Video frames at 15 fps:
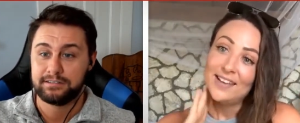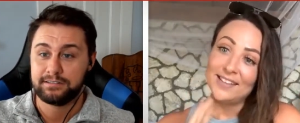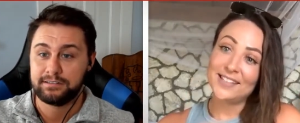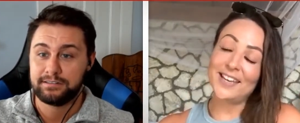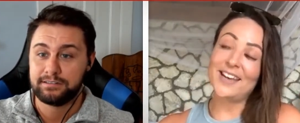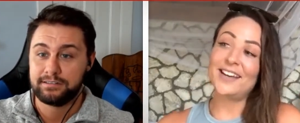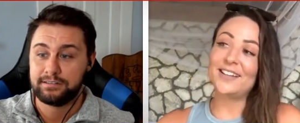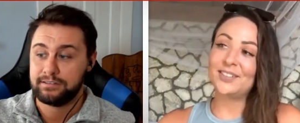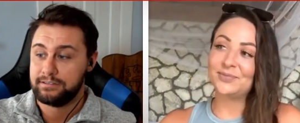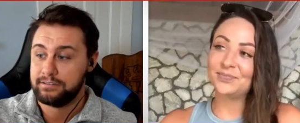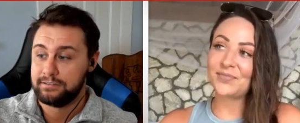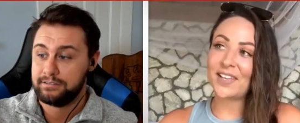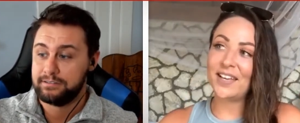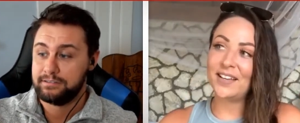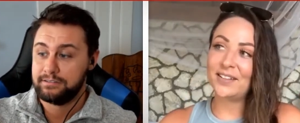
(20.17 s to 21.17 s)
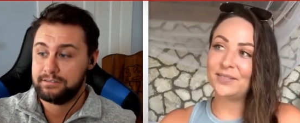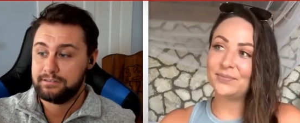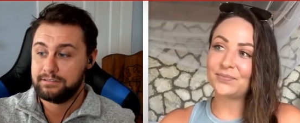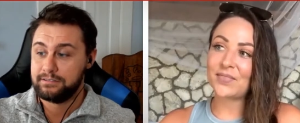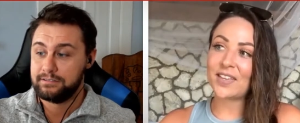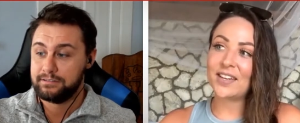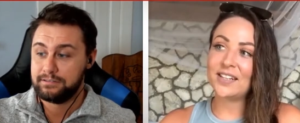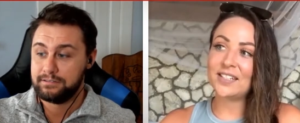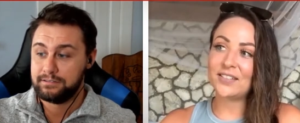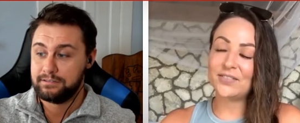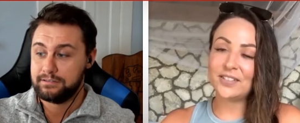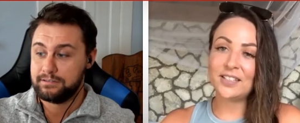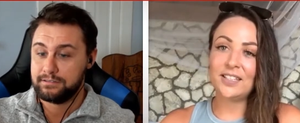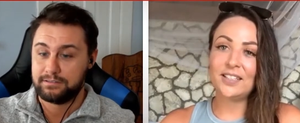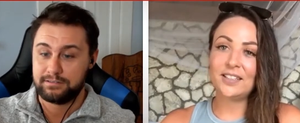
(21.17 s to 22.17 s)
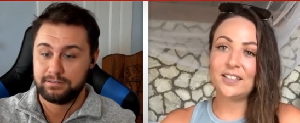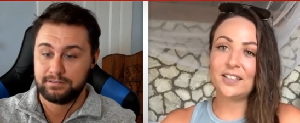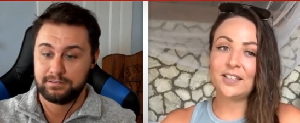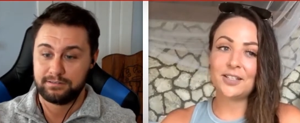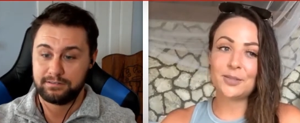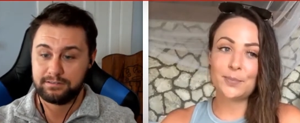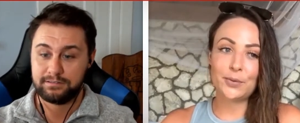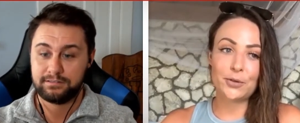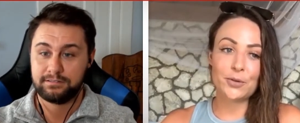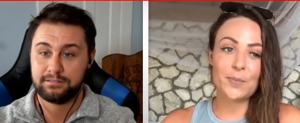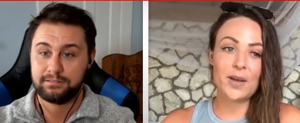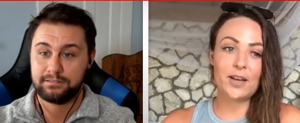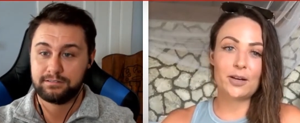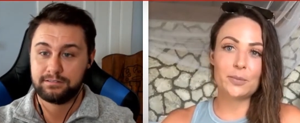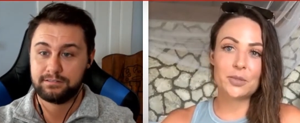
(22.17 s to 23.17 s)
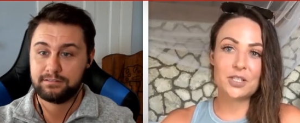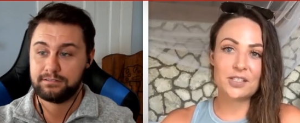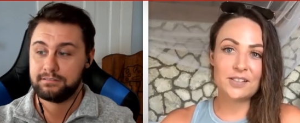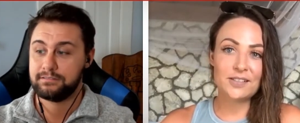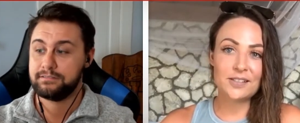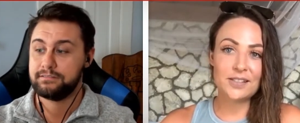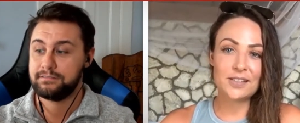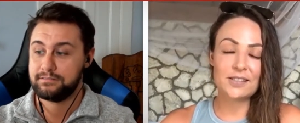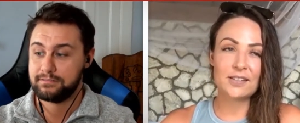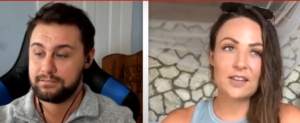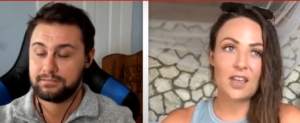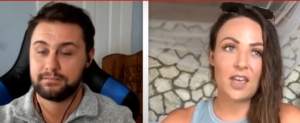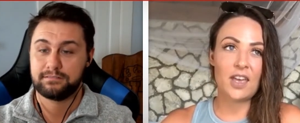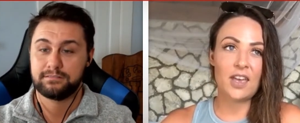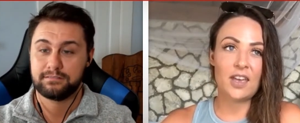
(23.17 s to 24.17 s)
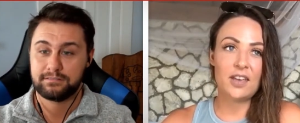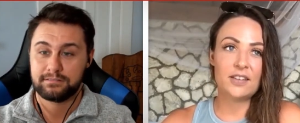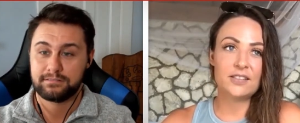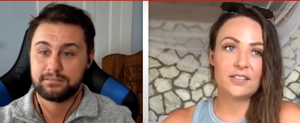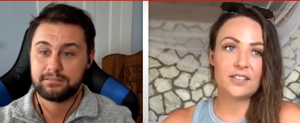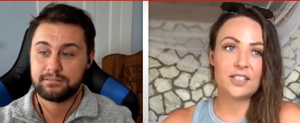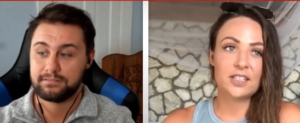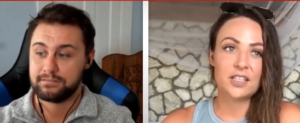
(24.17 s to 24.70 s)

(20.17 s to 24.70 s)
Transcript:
Speaker 1: Yeah, I definitely explored my options and